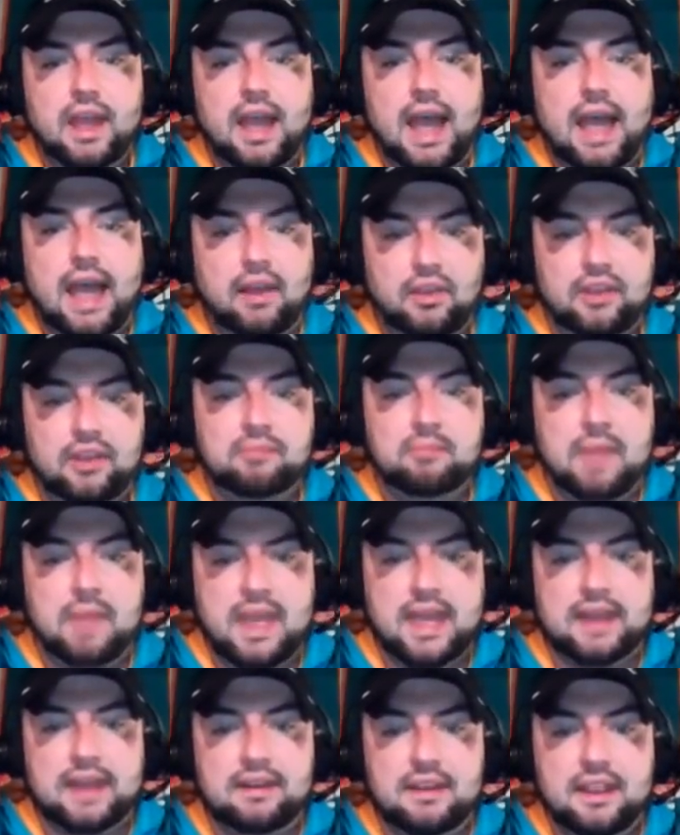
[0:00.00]
I'll
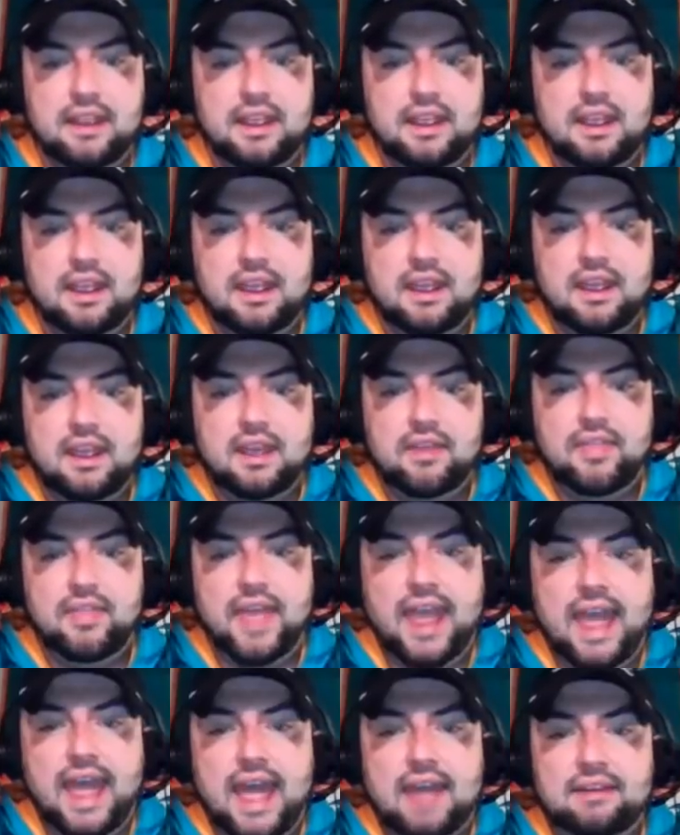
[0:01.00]
admit
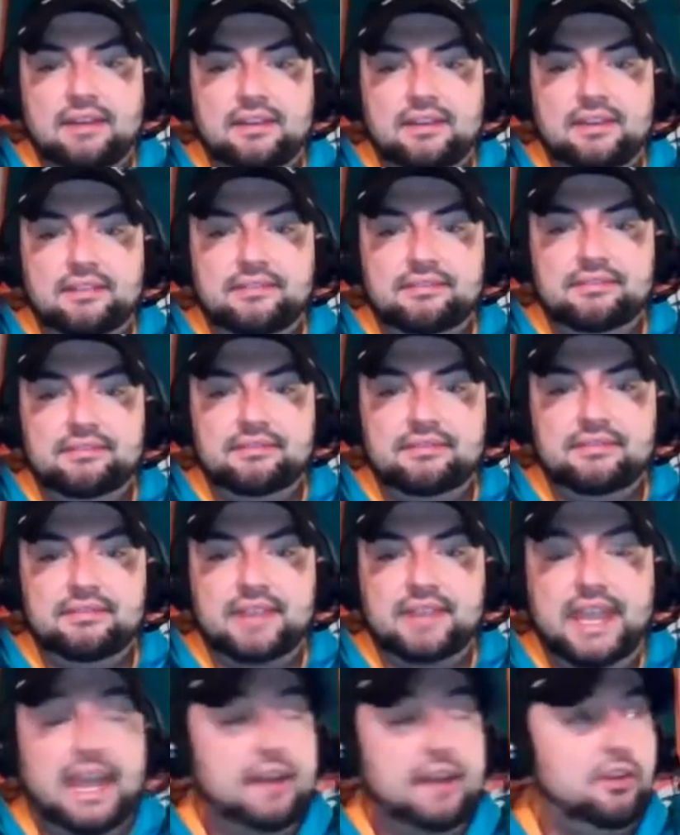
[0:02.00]
that
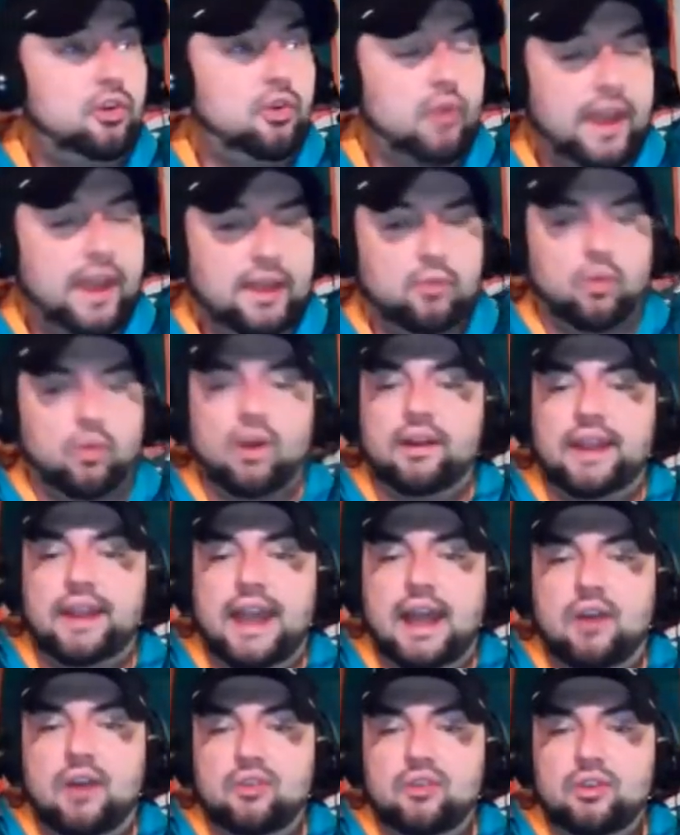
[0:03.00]
he had a great
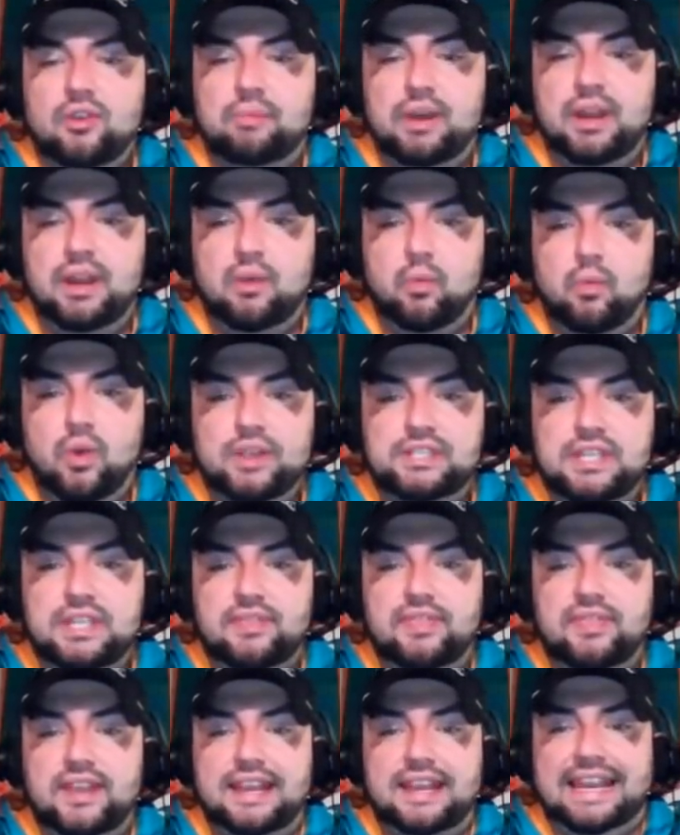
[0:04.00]
workout, but it
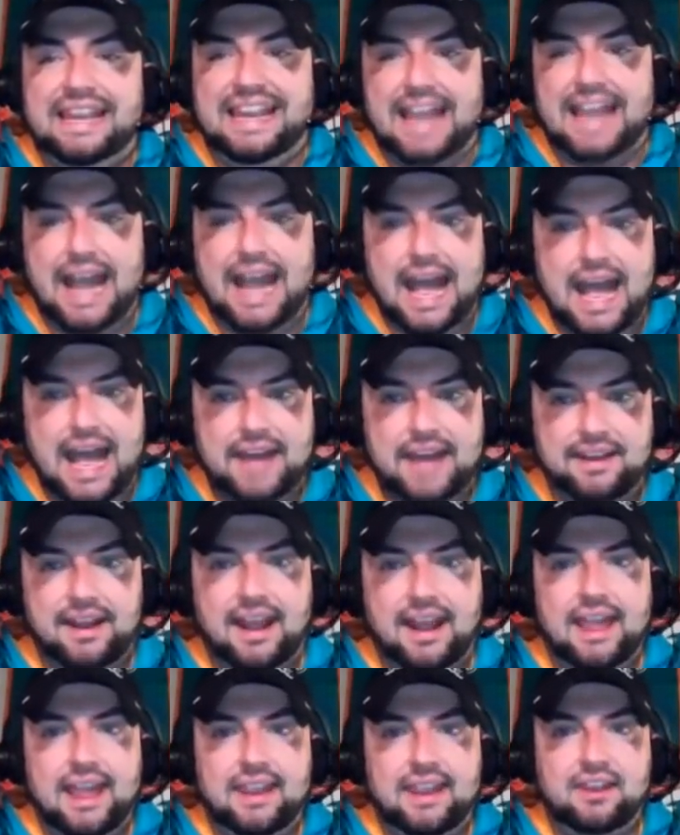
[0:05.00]
wasn't the
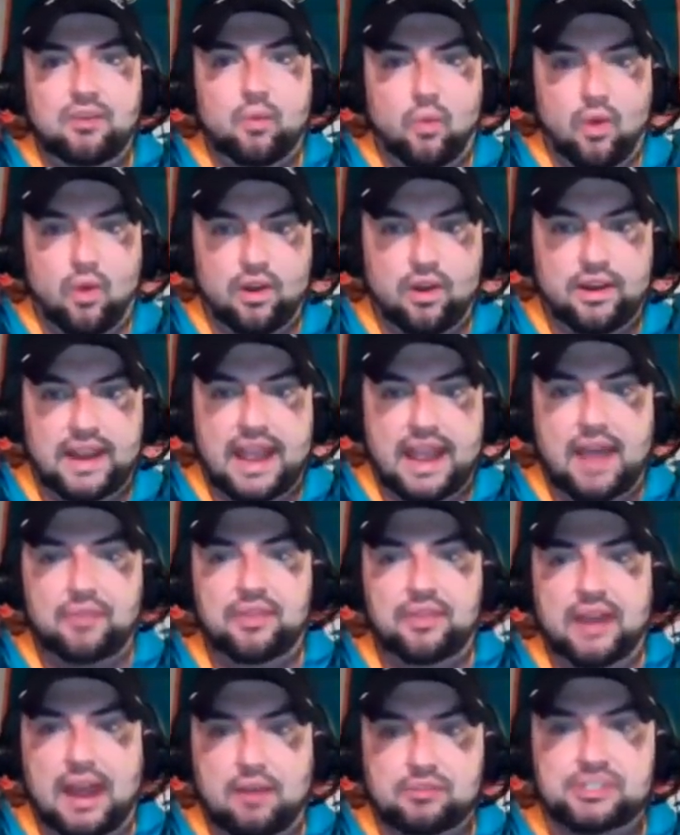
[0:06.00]
godlike workout
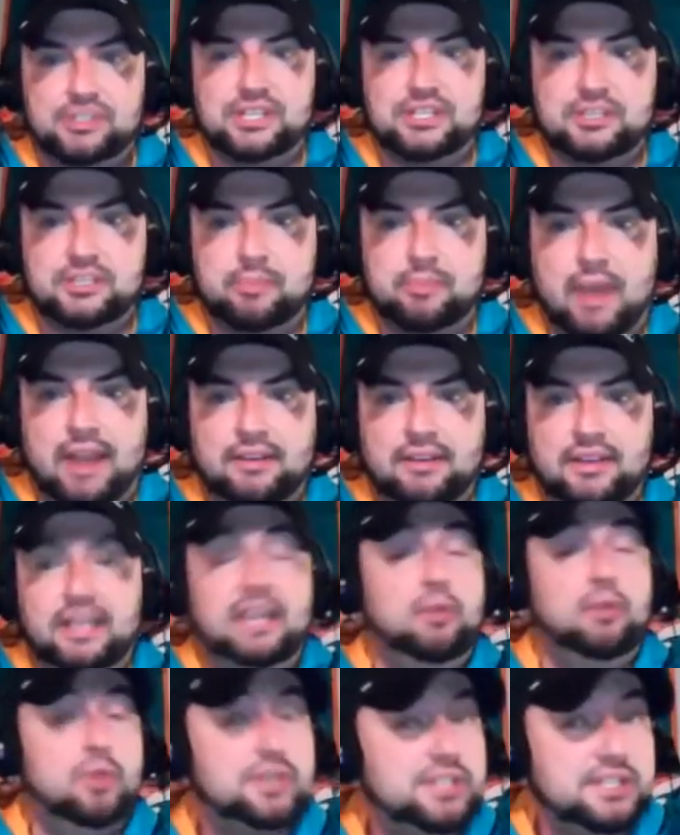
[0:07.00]
that I was expecting.
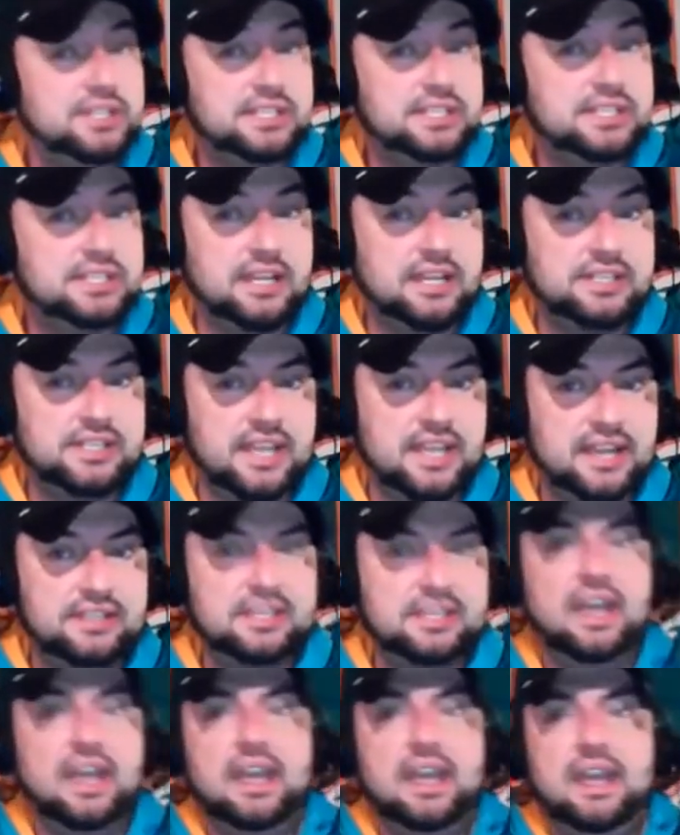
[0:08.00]
He wasn't 6'6".